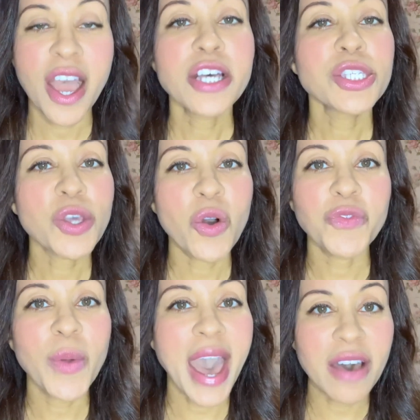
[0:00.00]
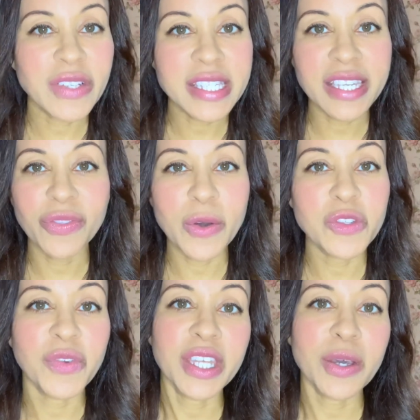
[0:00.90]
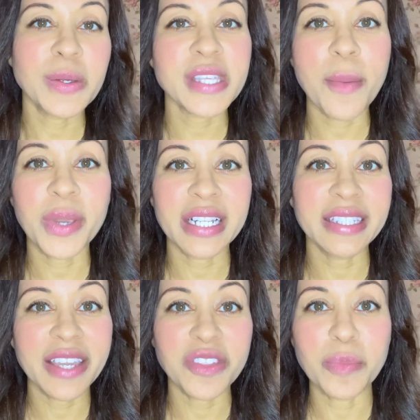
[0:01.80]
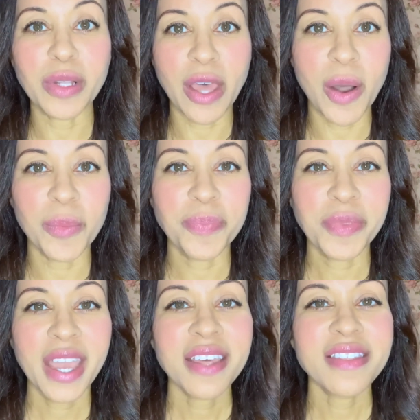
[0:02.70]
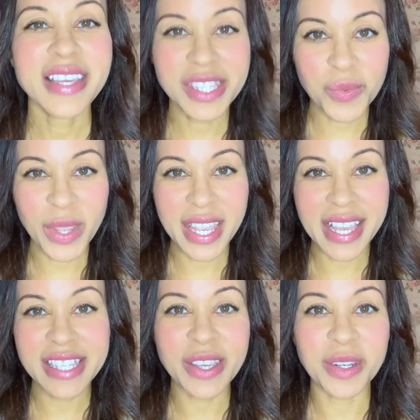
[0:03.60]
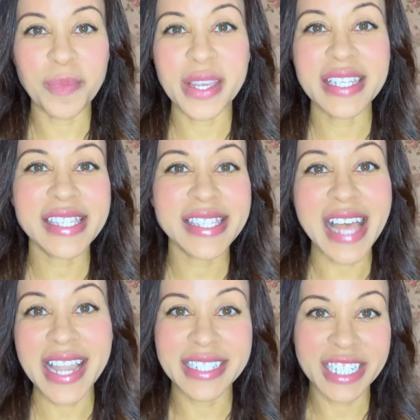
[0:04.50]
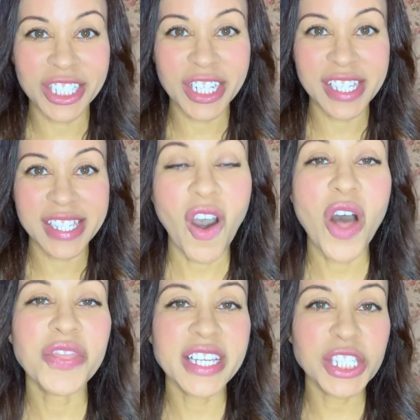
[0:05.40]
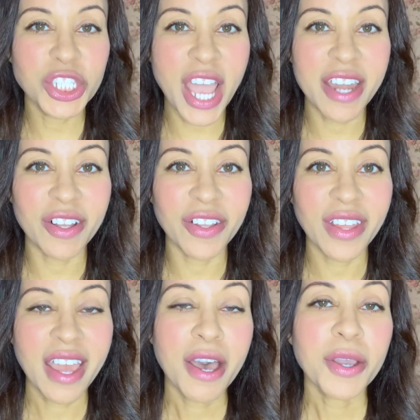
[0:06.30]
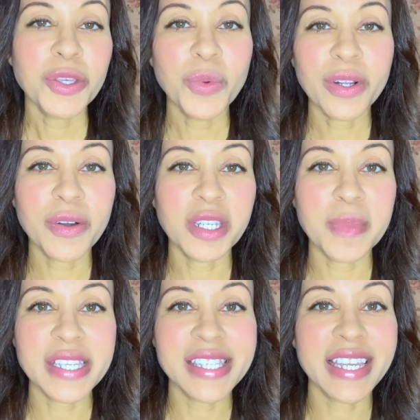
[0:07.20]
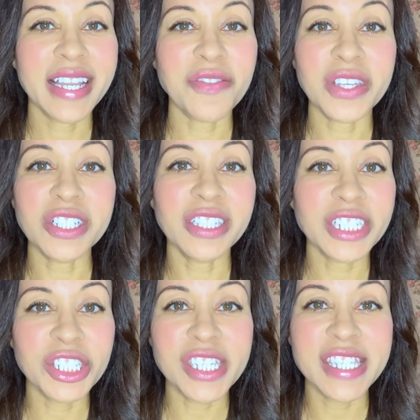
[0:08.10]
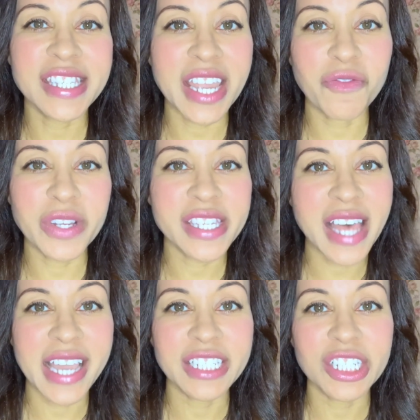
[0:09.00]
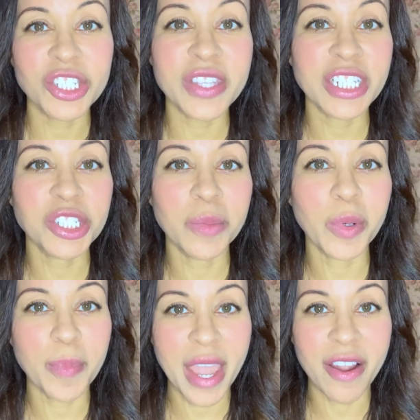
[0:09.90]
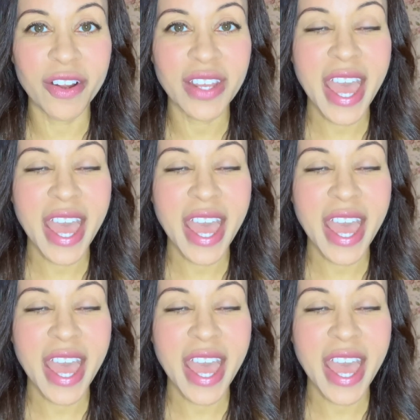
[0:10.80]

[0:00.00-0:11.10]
So if you haven't seen those videos, I'm gonna link them below. This week is gonna be side dishes. On this channel, you are going to be seeing the delicious savory side dish that she prepared.